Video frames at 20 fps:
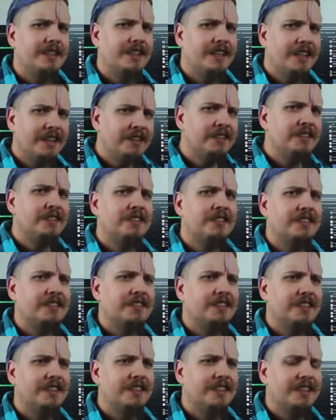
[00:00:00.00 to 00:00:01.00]

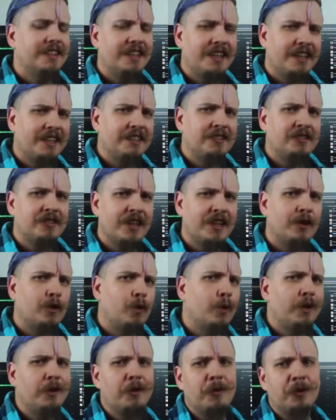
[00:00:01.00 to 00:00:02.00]
is a
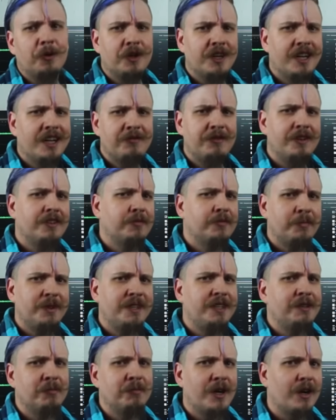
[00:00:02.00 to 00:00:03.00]
channel well or an
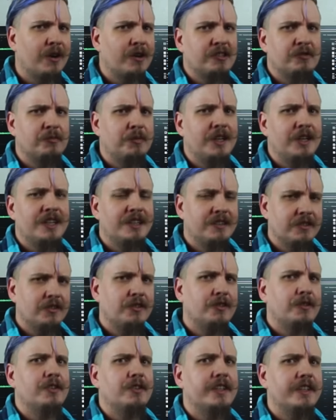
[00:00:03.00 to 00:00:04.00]
FSP power supply
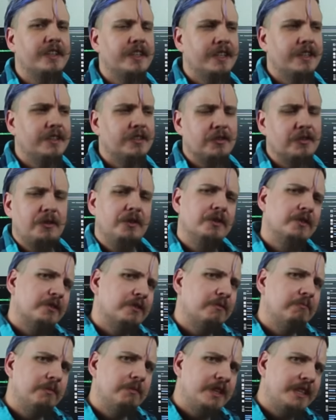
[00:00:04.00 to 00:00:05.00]
internally. So you're
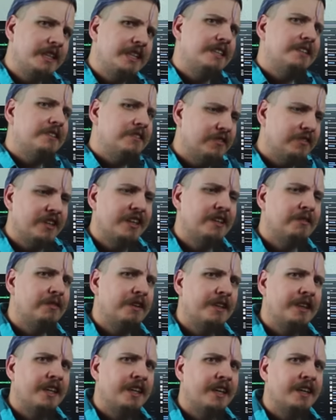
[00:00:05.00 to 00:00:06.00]
safe
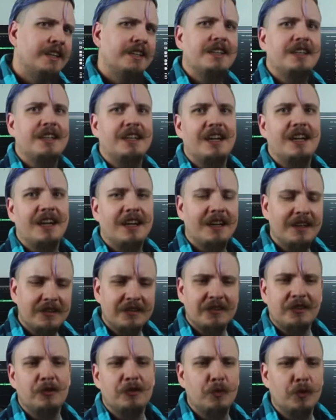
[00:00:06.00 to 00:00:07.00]
on that, and it has
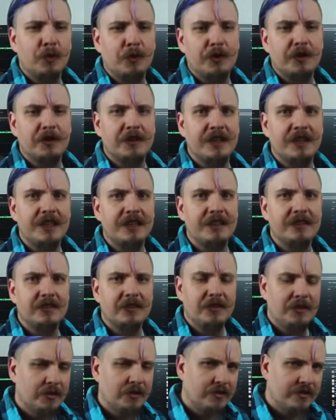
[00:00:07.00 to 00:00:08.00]
a good warranty,
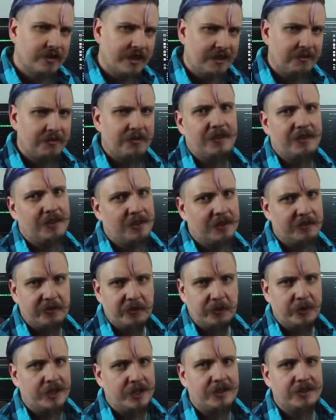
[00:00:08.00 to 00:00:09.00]
so you're safe there as
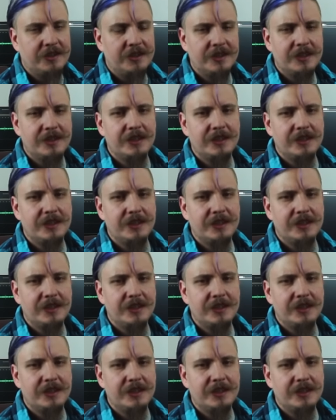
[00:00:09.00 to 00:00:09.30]
well.